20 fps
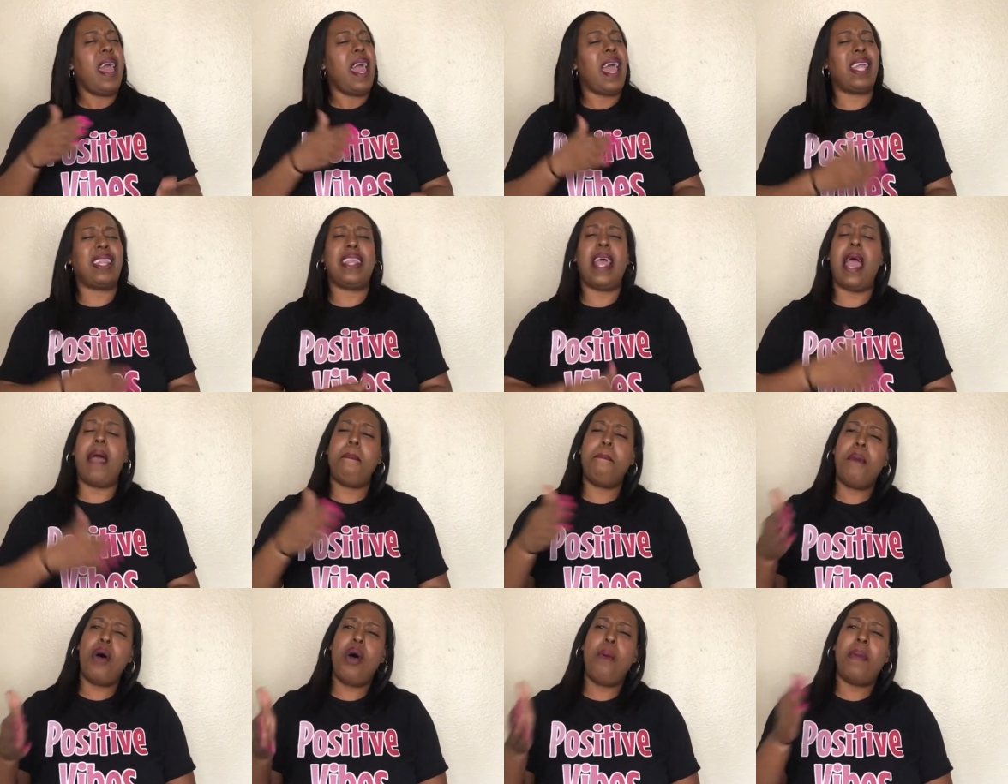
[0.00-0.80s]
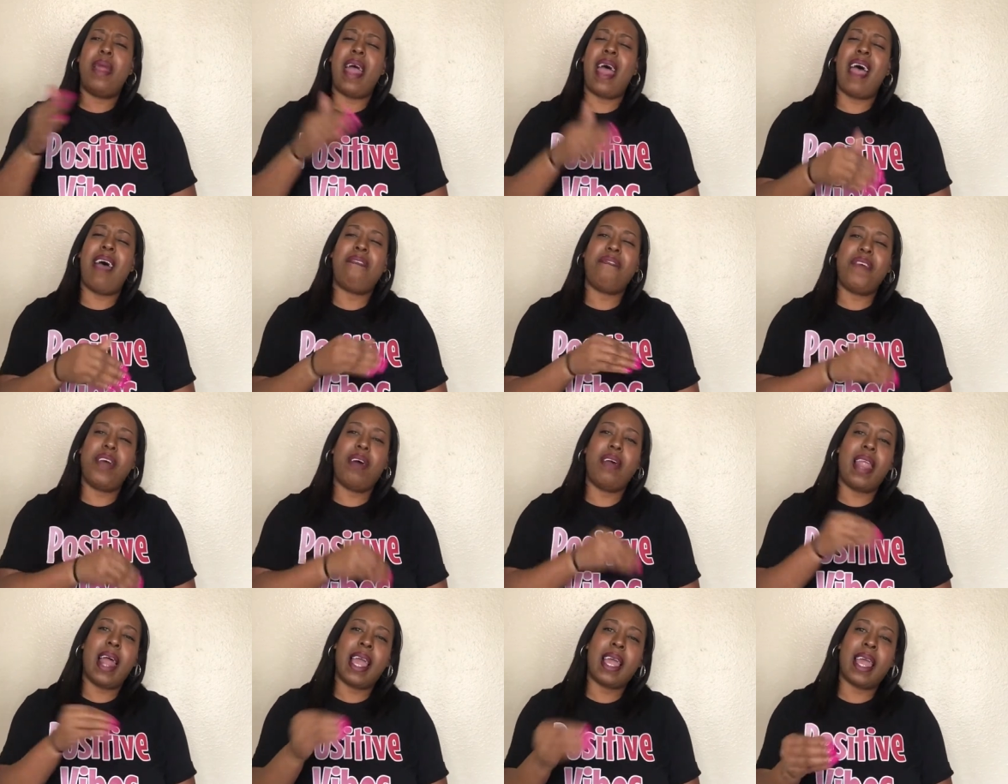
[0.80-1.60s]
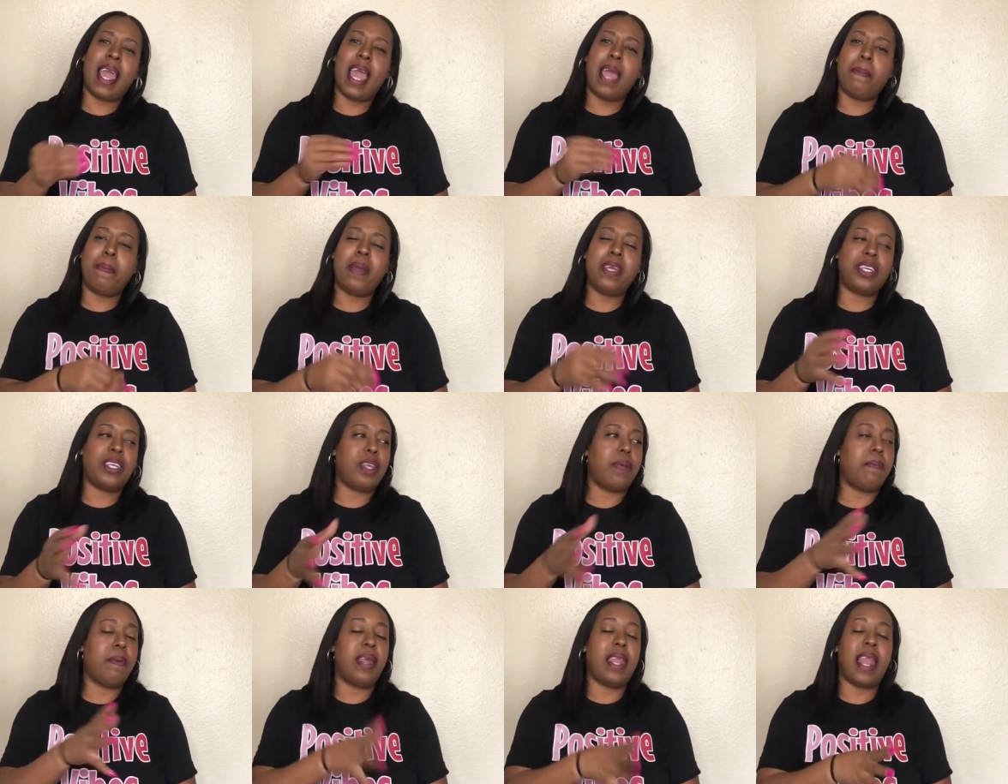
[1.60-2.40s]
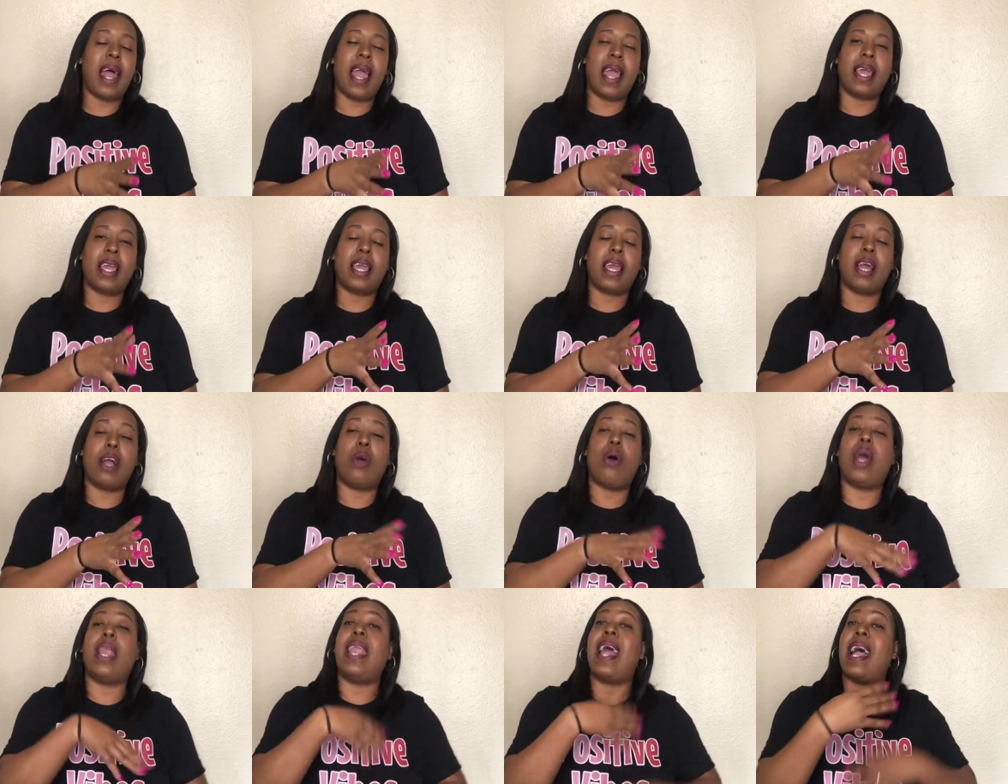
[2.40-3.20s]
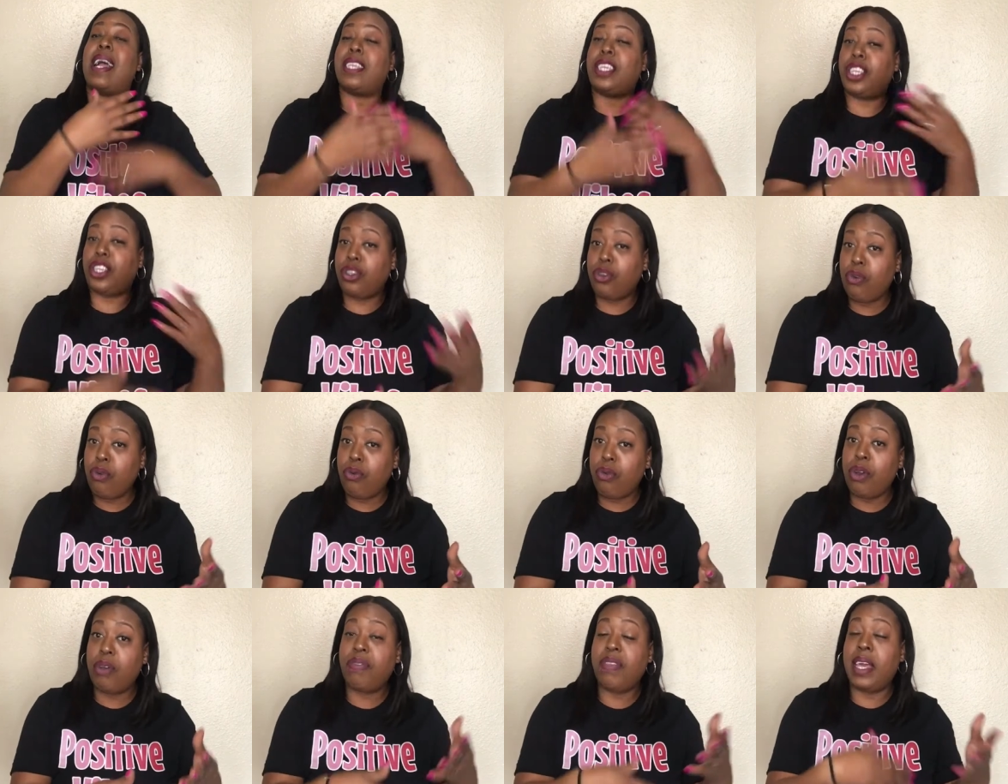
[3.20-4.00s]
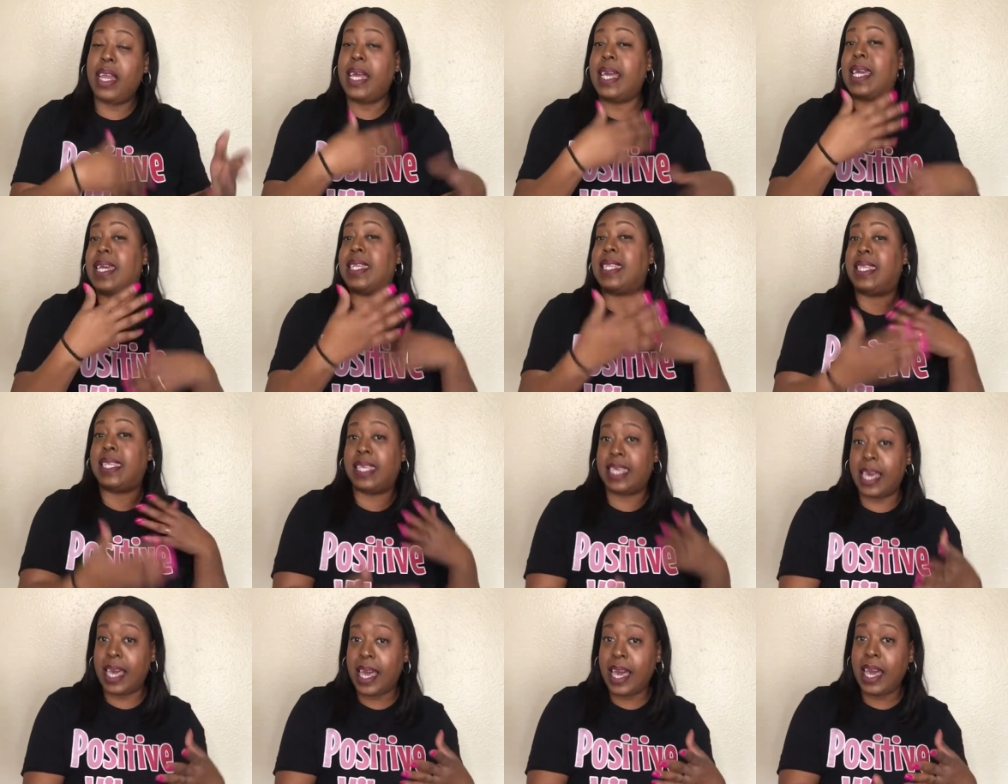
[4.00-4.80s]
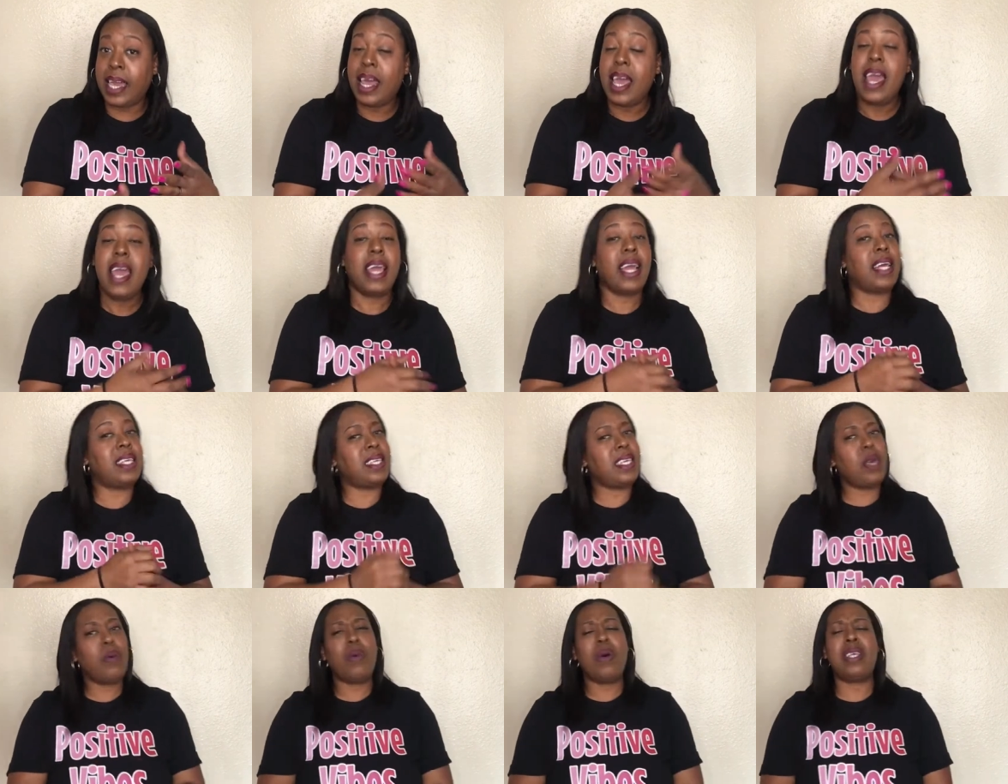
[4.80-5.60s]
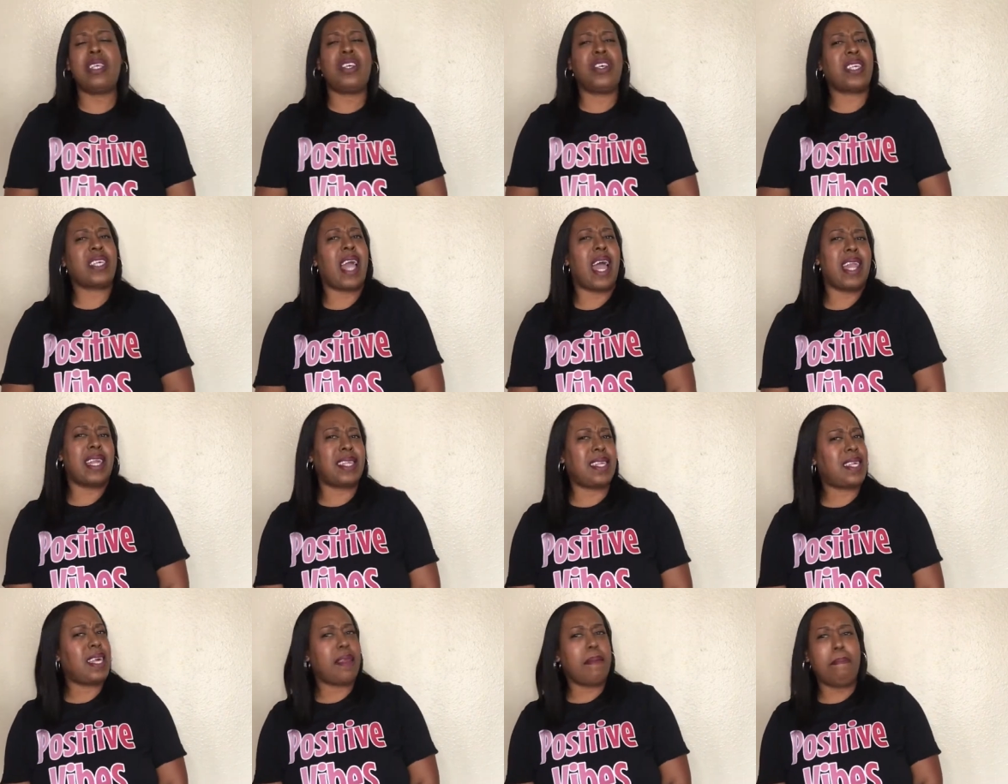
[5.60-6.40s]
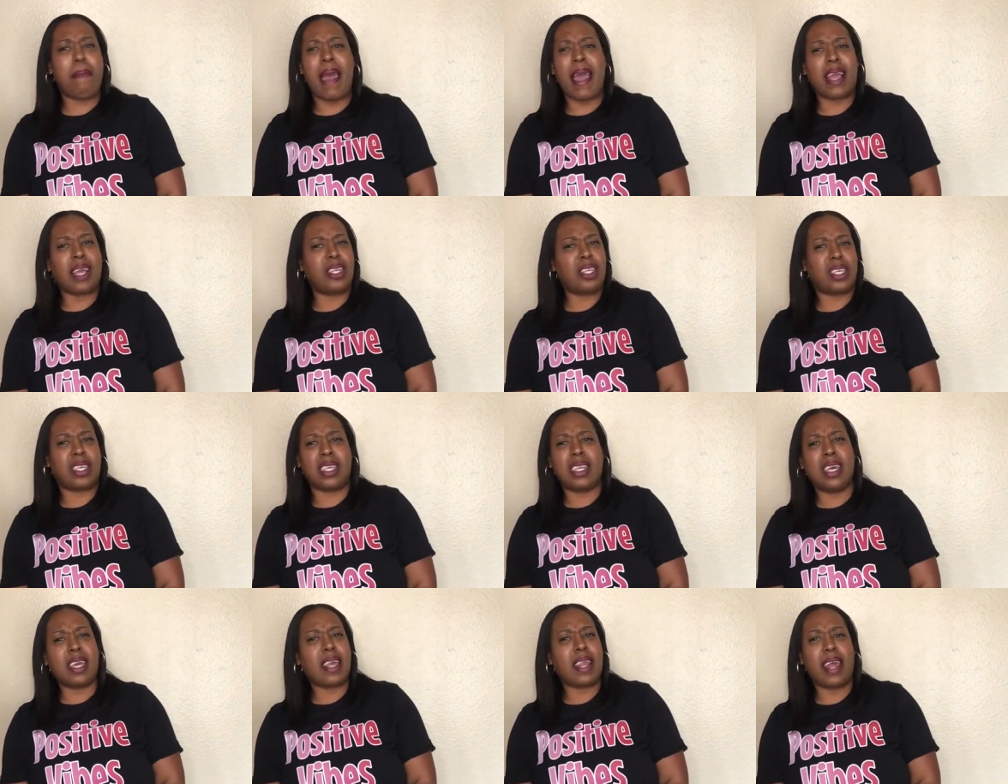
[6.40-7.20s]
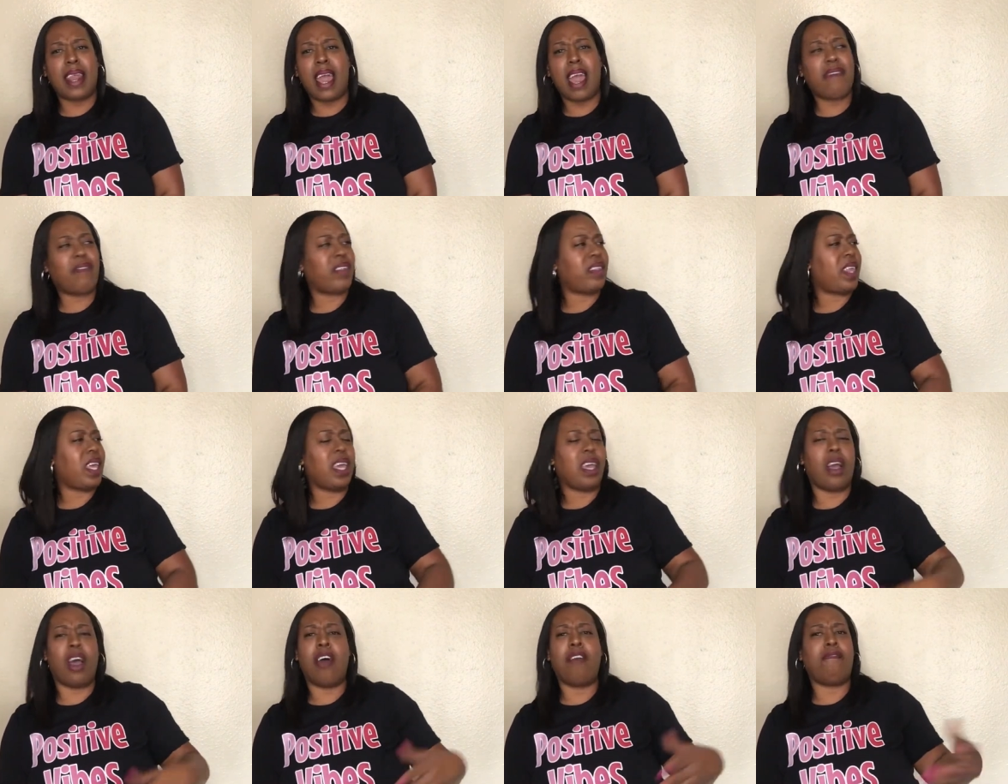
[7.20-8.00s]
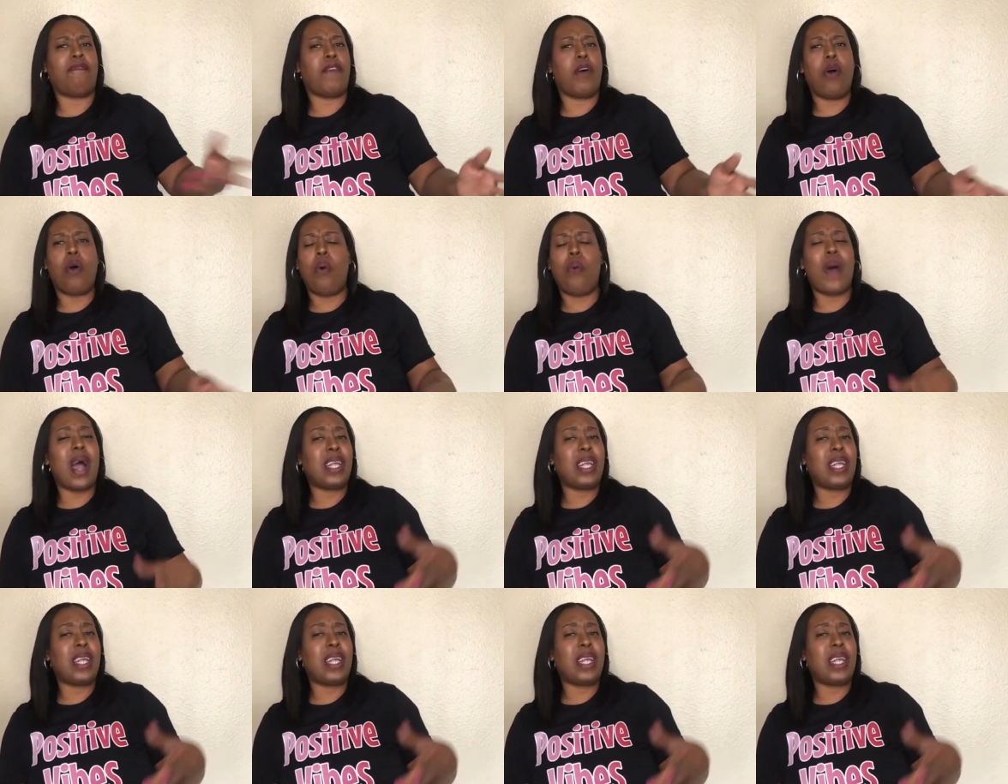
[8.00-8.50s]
At that moment, I felt like KP should have been like a lot sooner than he did because he was just kind of sitting back and just looking at everything unfold,